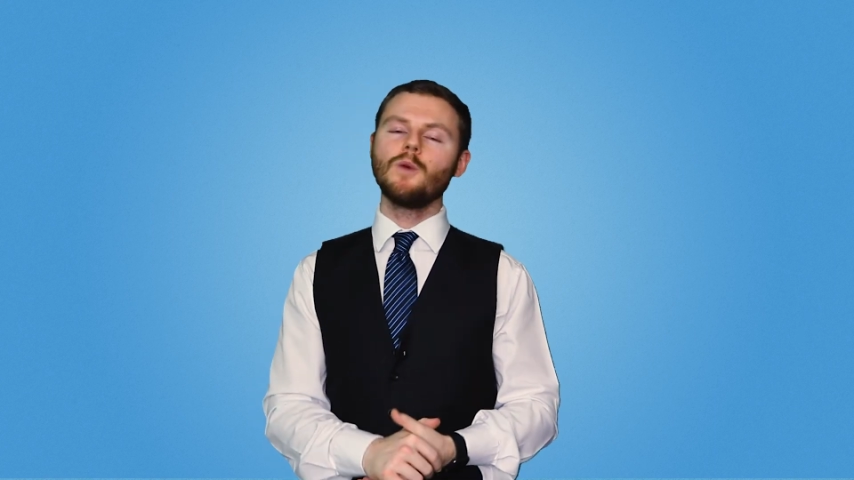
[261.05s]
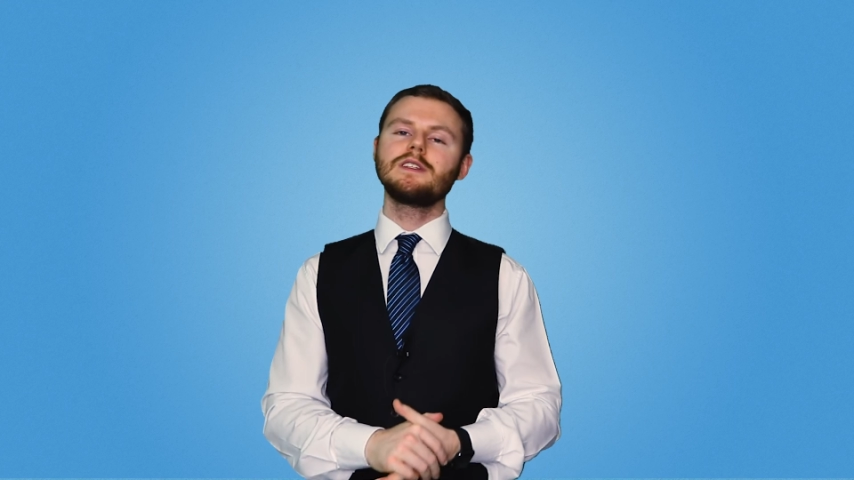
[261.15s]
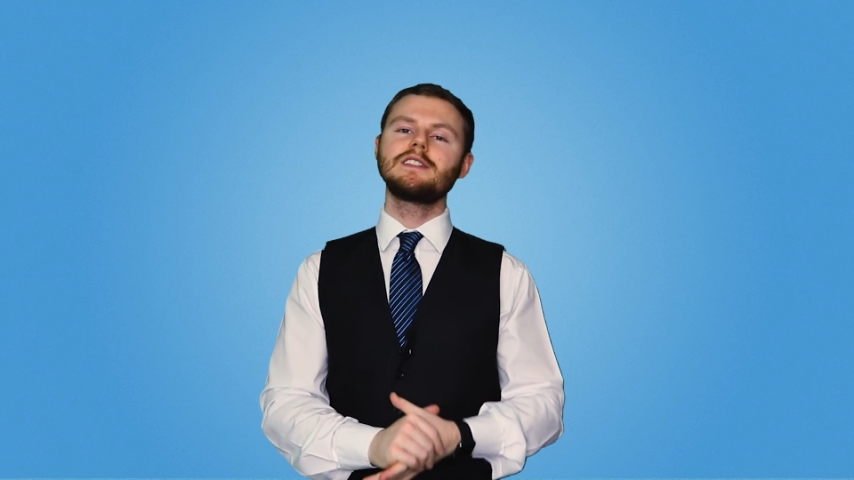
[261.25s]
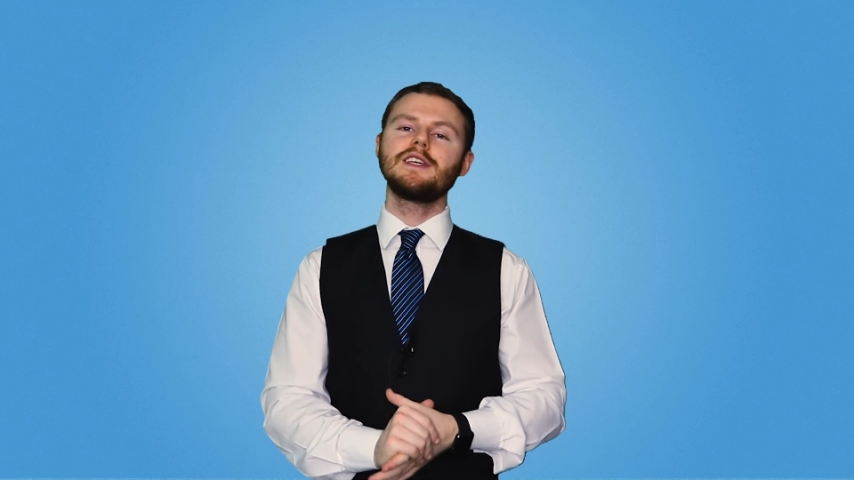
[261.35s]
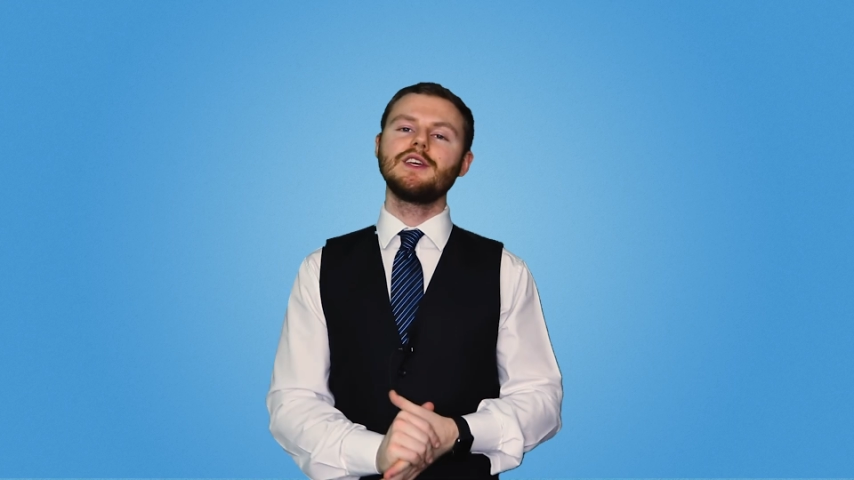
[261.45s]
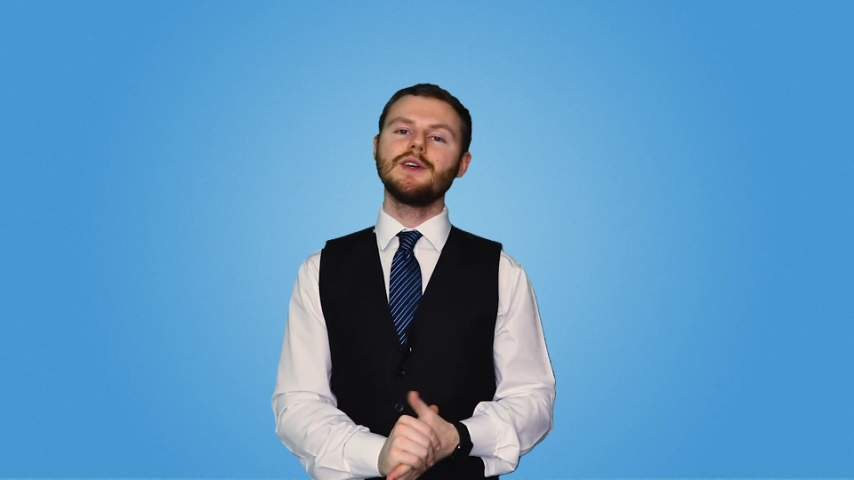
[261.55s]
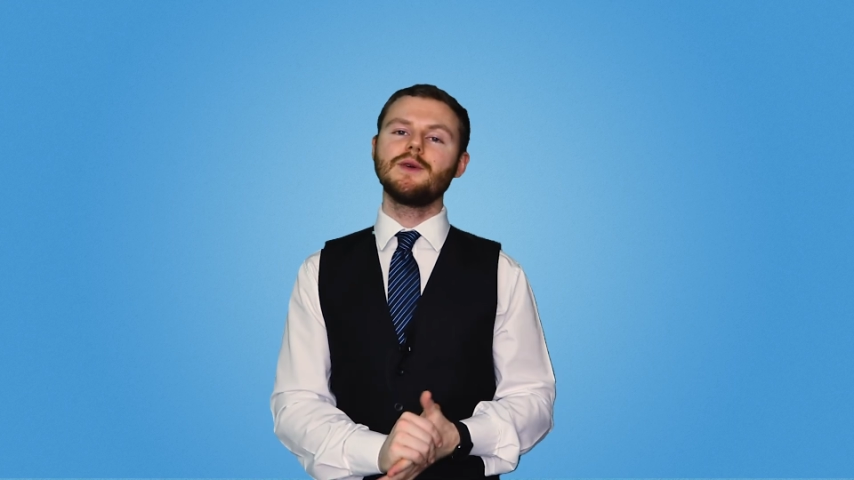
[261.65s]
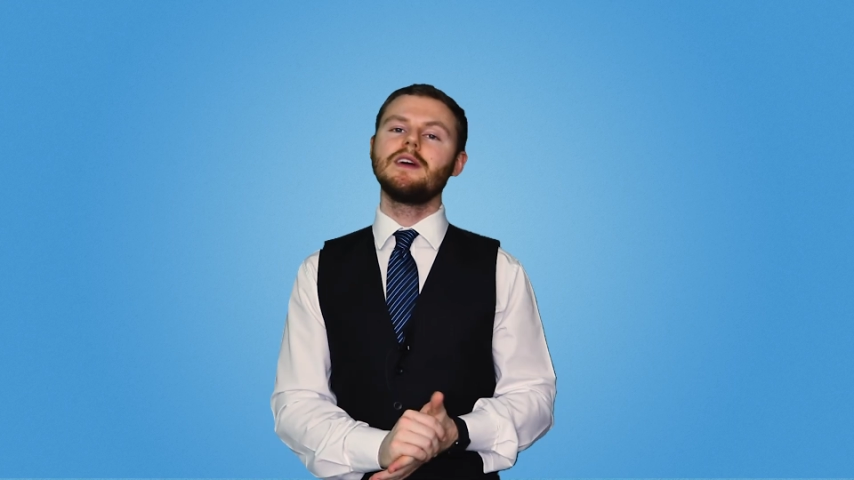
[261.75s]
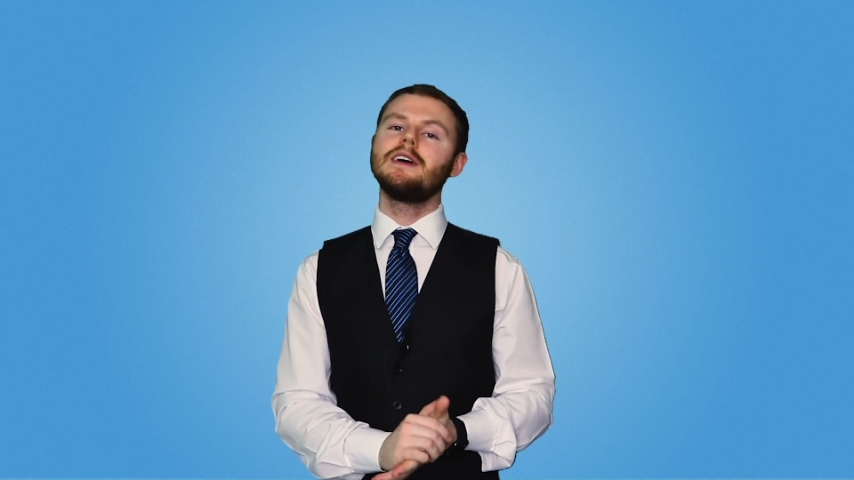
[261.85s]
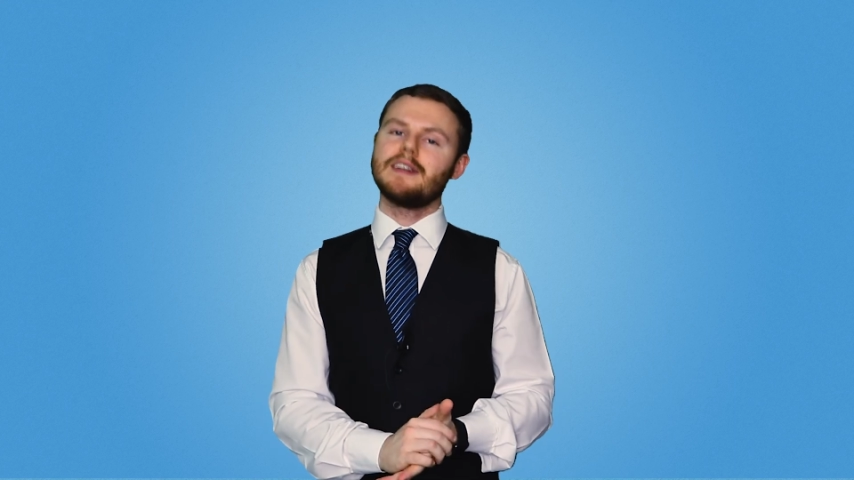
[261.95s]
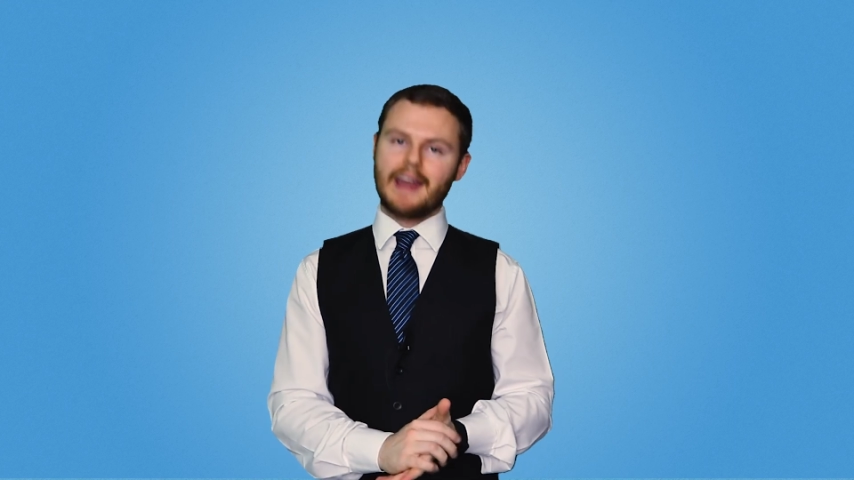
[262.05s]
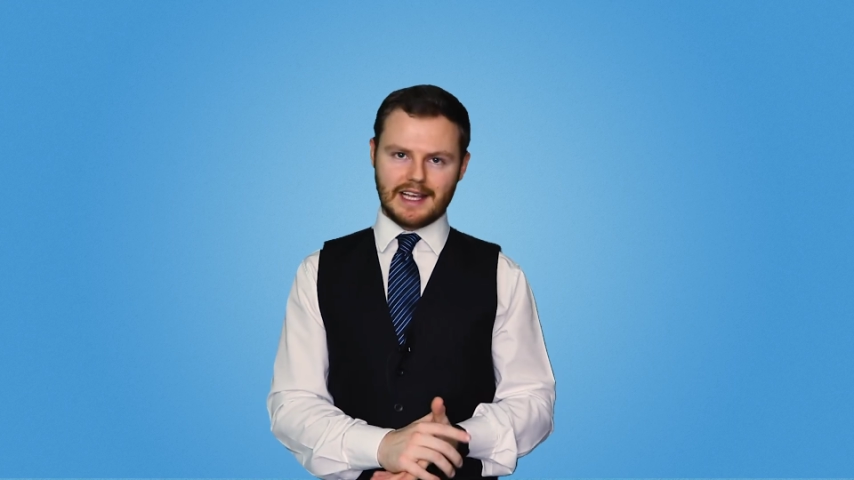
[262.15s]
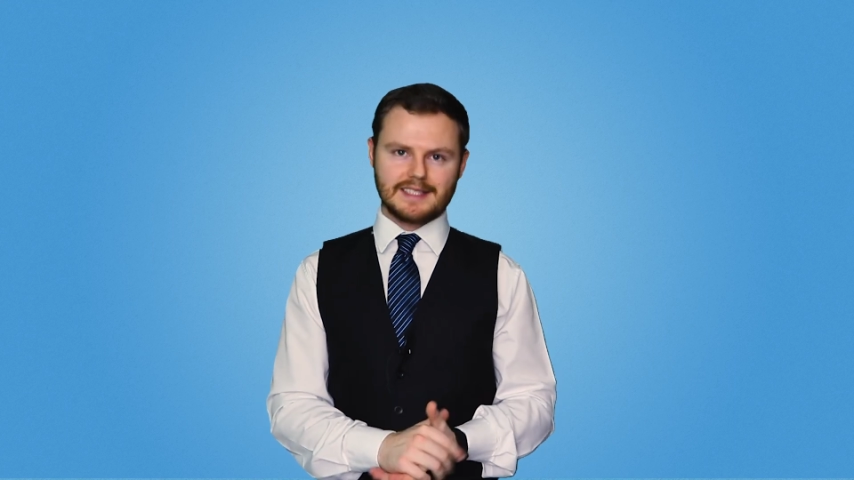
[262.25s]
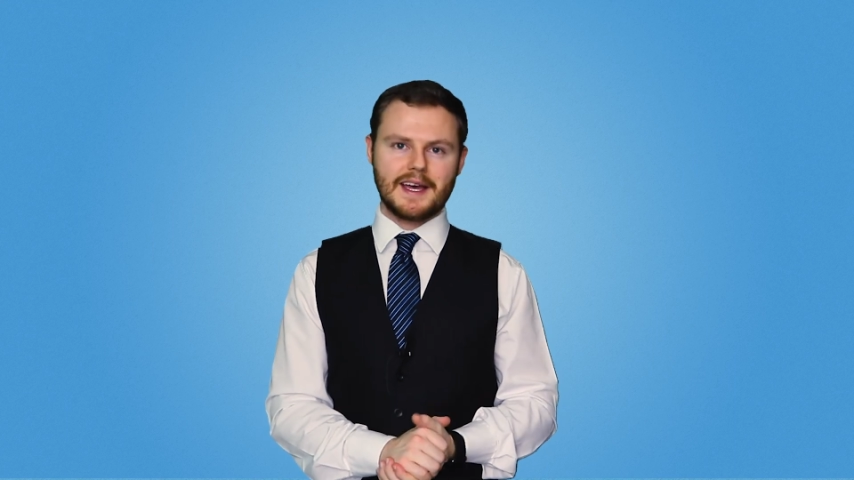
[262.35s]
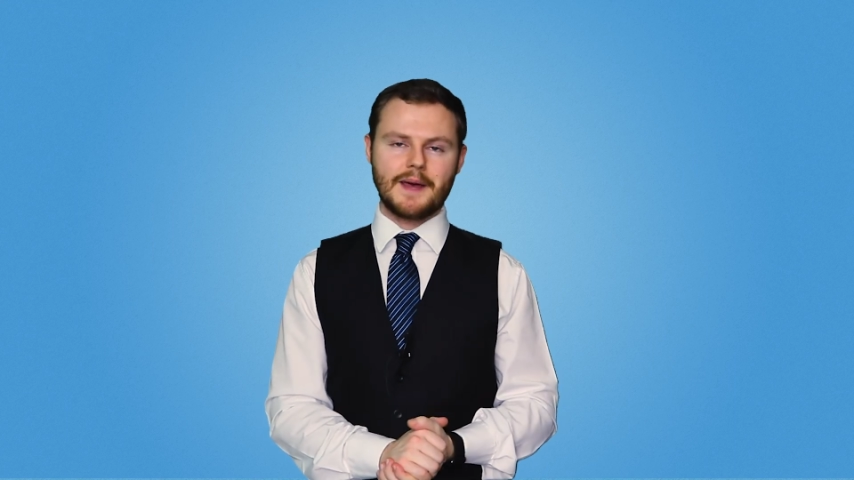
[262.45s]
to see you
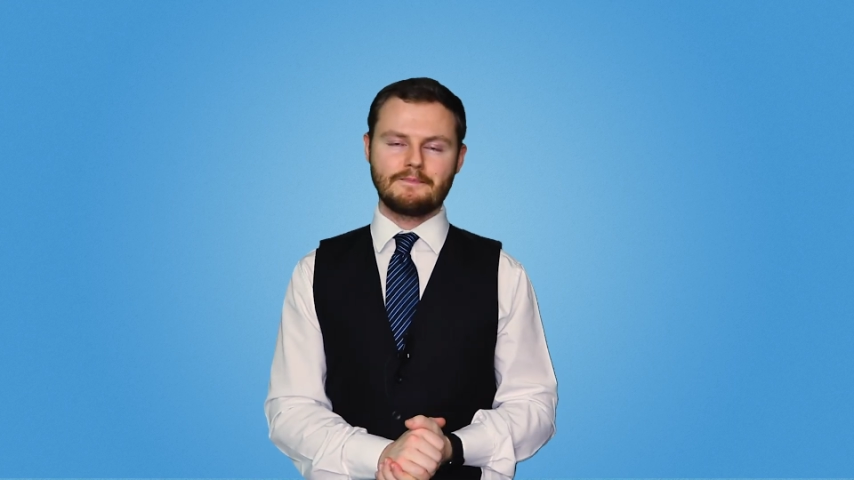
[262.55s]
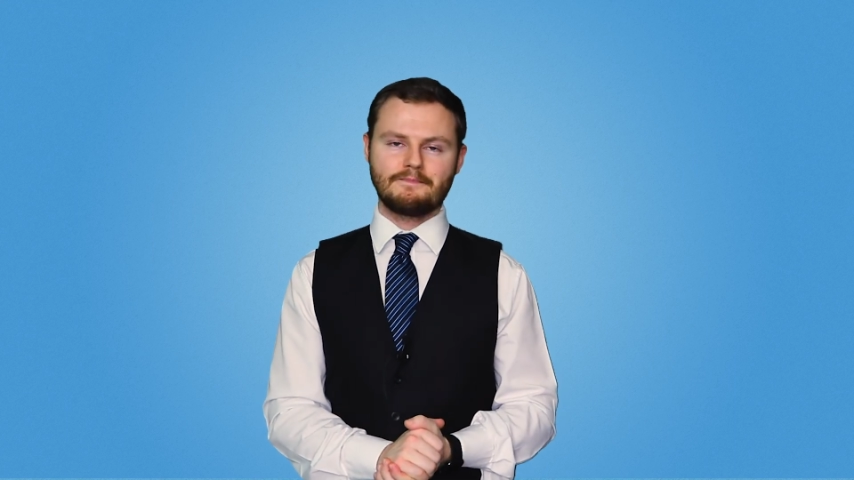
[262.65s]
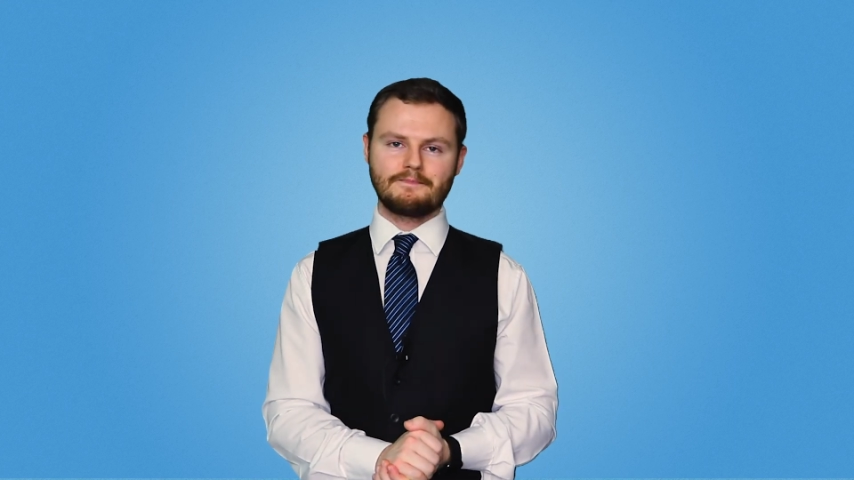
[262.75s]
next time.